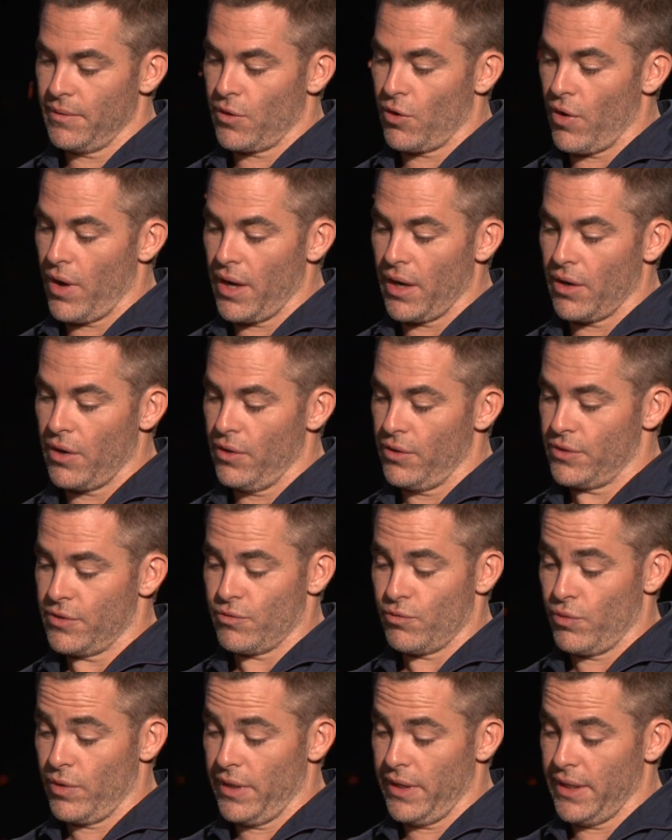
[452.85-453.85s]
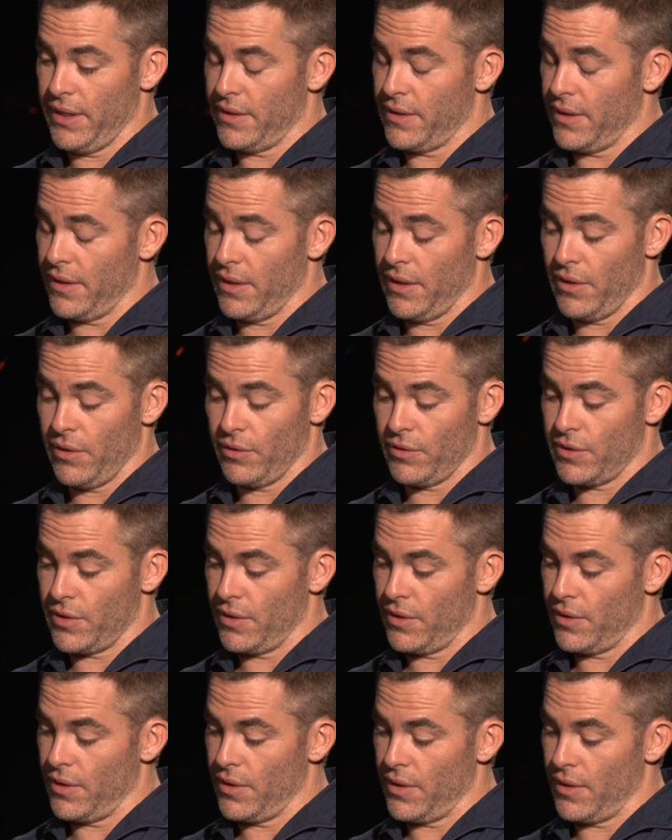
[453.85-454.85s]
Credit goes really, to
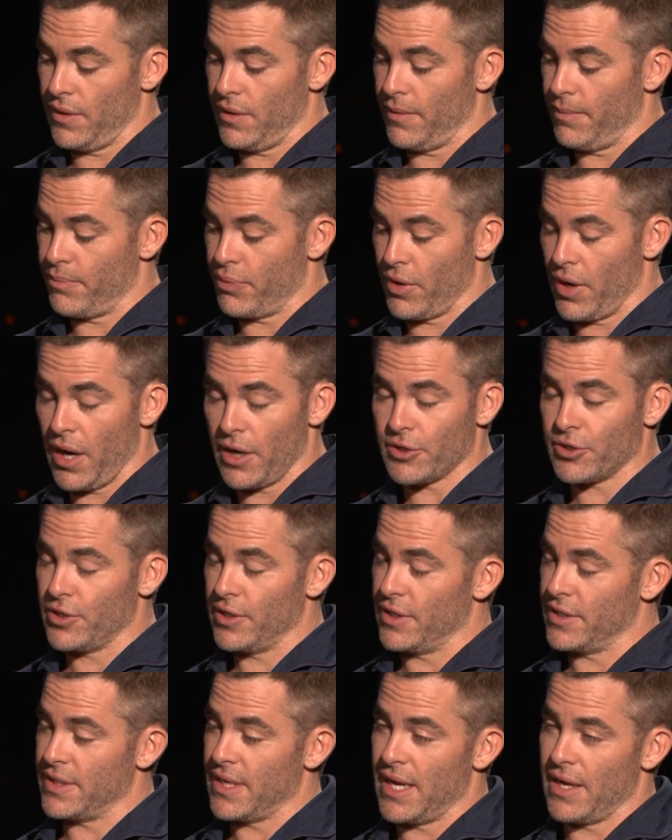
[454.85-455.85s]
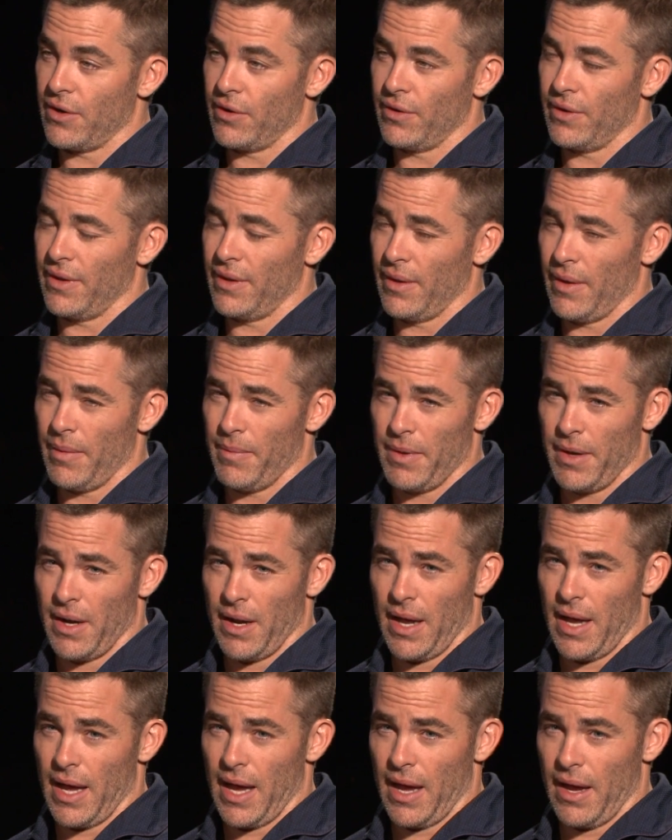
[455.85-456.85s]
the production designer.
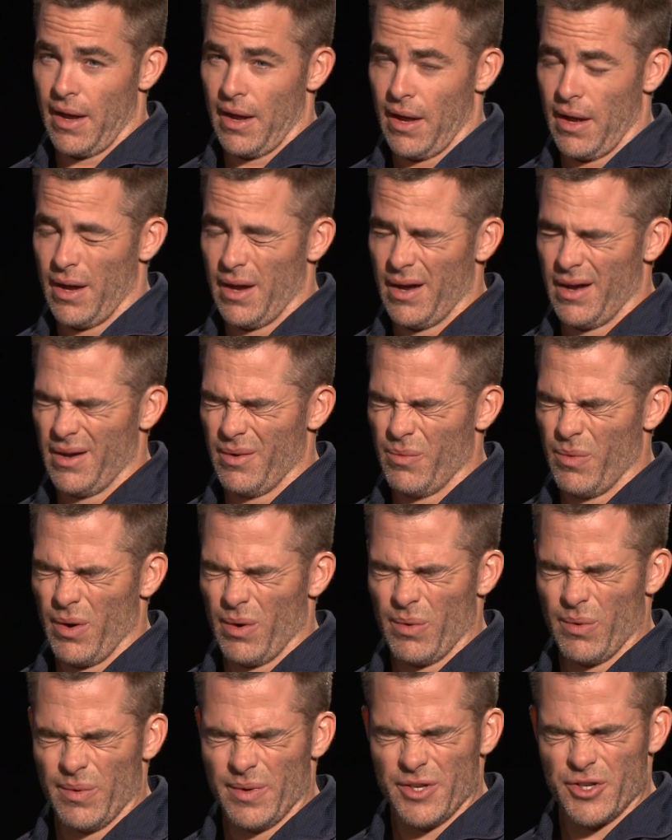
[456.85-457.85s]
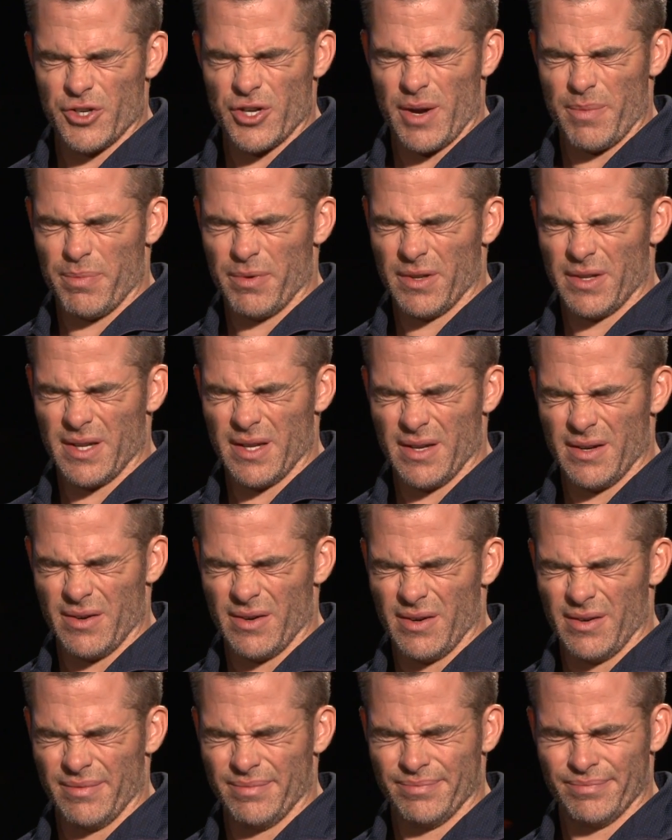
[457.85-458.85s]
Where were we? Shepperton
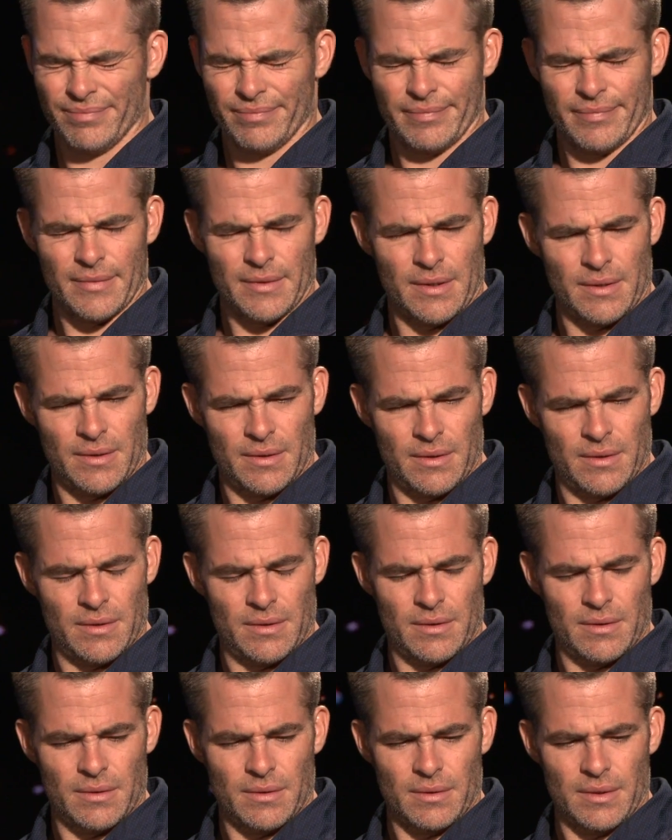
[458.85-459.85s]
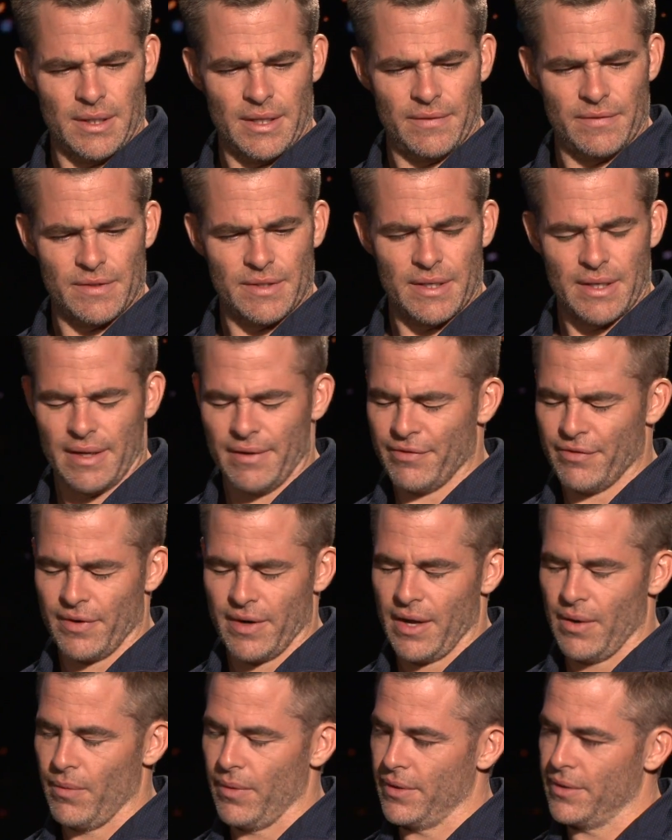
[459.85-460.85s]
or Leaves? I
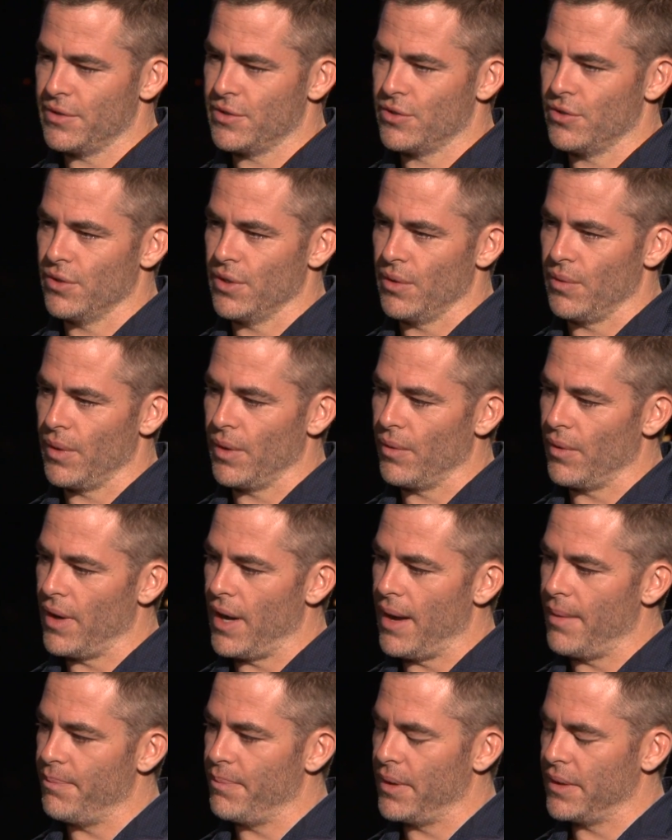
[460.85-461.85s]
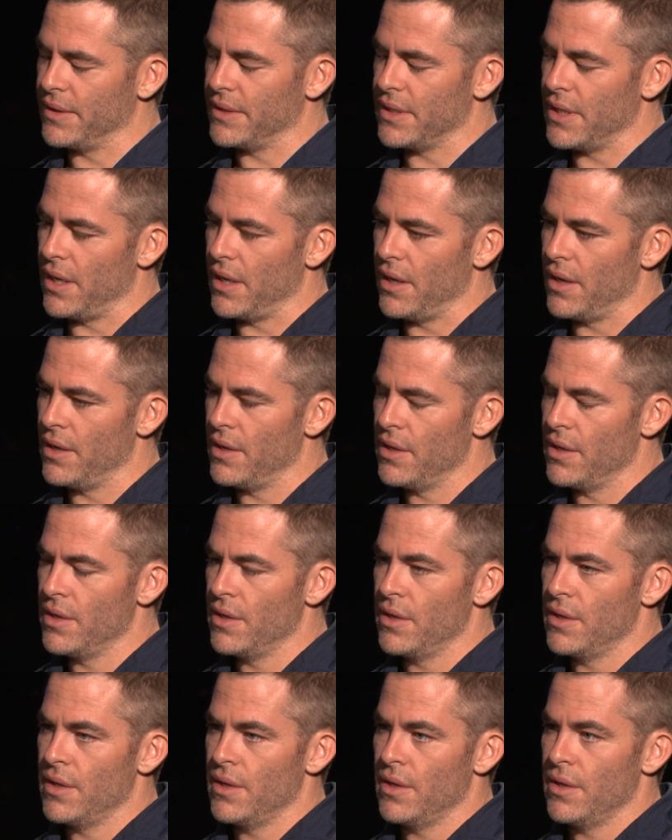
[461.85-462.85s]
forget what studio we were at, but
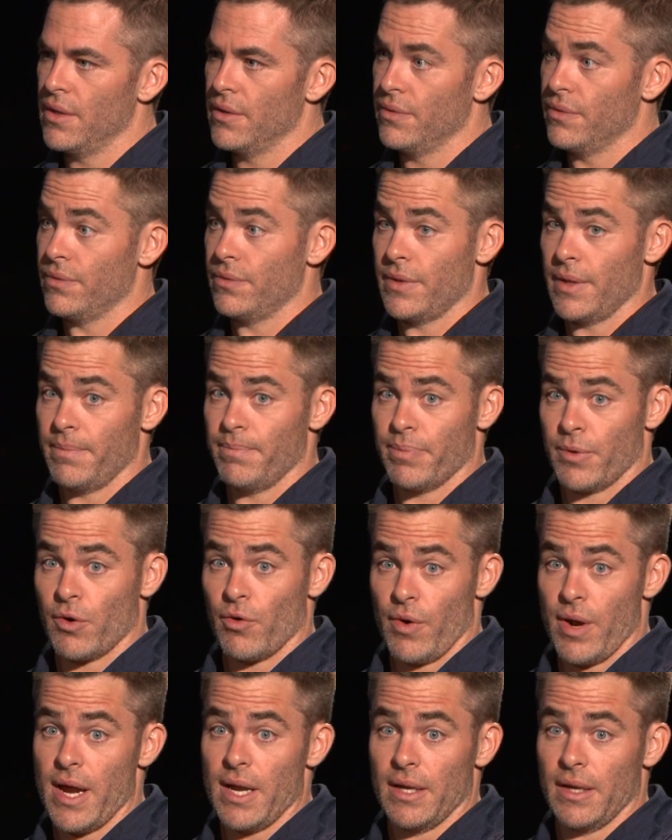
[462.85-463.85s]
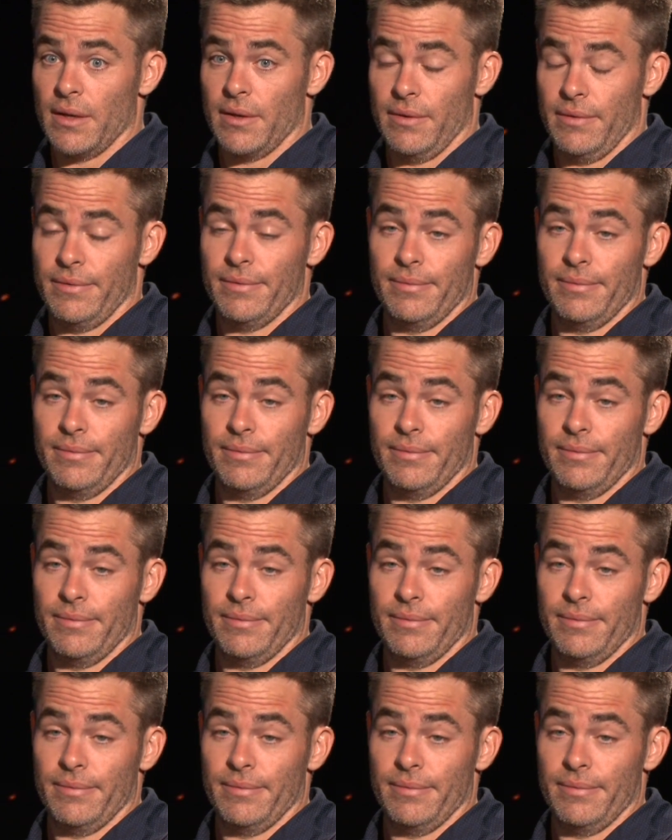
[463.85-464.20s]
they created